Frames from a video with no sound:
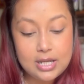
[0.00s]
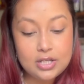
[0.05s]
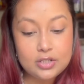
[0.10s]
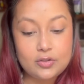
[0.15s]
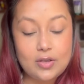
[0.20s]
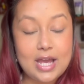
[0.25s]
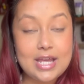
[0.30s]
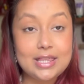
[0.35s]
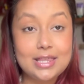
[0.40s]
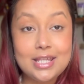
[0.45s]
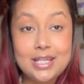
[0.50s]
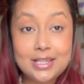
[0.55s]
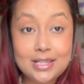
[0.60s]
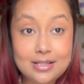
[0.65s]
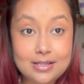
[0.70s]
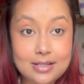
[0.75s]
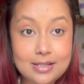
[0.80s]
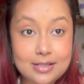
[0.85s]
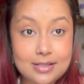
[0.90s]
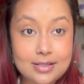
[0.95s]
So I think
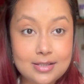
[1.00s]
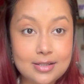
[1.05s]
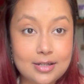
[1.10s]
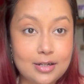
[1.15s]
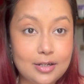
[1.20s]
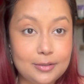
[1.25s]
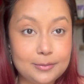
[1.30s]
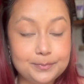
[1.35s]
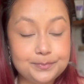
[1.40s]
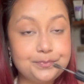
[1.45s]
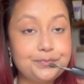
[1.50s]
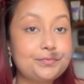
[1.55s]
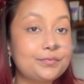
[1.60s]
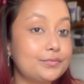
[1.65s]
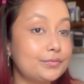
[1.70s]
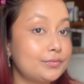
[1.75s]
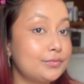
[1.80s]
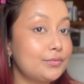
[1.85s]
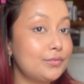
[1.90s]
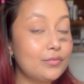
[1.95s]
this is
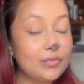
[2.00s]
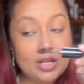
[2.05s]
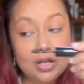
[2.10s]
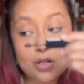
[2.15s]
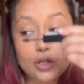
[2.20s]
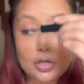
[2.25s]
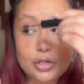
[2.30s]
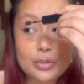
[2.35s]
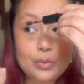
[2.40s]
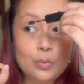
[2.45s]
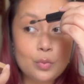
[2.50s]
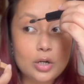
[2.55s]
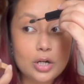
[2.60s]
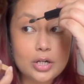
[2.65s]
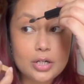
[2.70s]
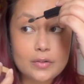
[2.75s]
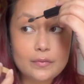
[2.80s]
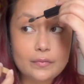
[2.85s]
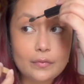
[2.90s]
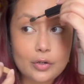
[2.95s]
gonna
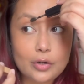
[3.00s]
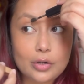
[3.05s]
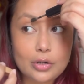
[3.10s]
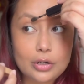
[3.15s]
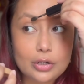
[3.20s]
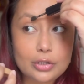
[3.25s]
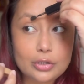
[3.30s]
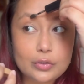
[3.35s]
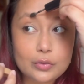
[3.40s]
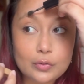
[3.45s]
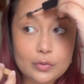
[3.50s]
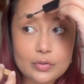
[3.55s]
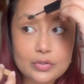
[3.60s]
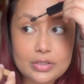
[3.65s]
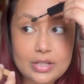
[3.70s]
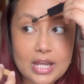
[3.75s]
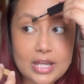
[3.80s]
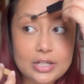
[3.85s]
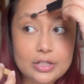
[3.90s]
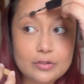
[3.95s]
work for those
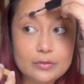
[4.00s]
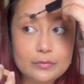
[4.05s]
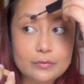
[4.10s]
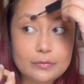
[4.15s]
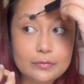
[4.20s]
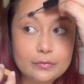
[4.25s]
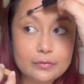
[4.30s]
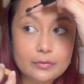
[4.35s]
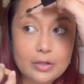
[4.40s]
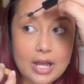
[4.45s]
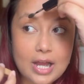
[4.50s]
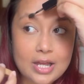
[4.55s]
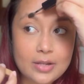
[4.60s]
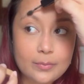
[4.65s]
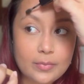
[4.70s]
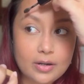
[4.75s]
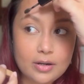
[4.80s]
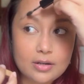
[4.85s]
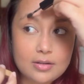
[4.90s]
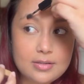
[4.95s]
kind of
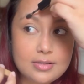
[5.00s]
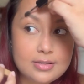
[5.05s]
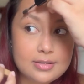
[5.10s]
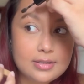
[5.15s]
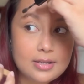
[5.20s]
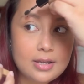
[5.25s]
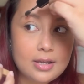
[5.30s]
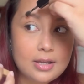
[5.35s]
eyebrows.